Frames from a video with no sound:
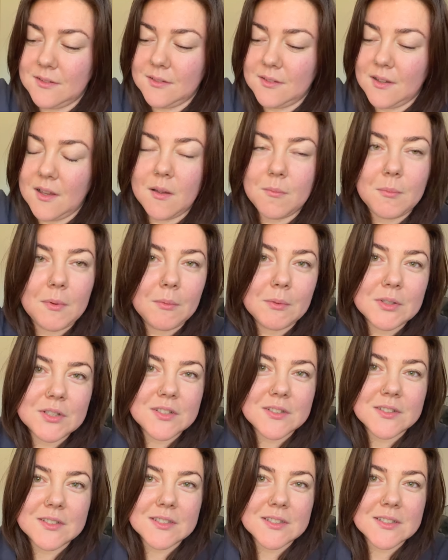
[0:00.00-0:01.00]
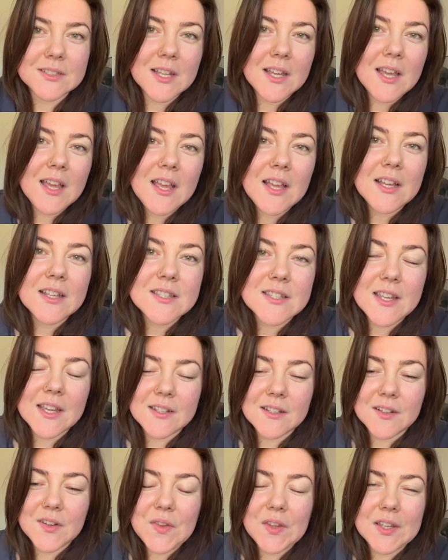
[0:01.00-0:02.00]
my watch is dead,
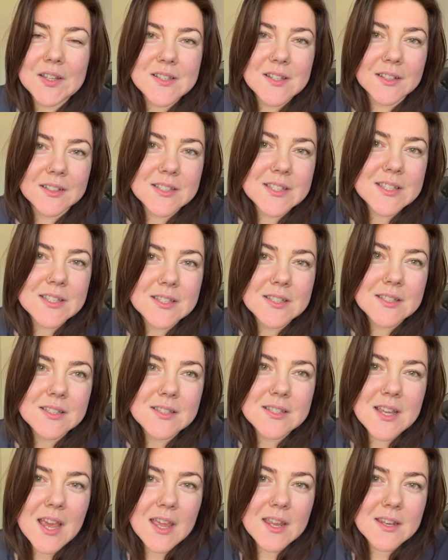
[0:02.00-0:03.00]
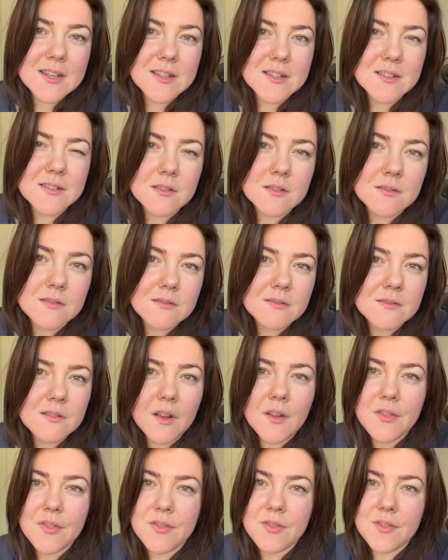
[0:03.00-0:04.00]
I think it's like
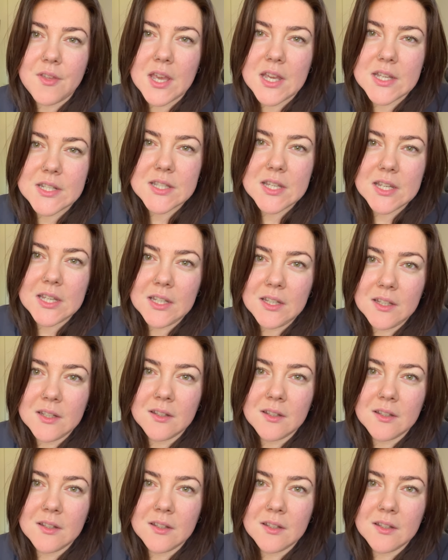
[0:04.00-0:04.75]
10:30,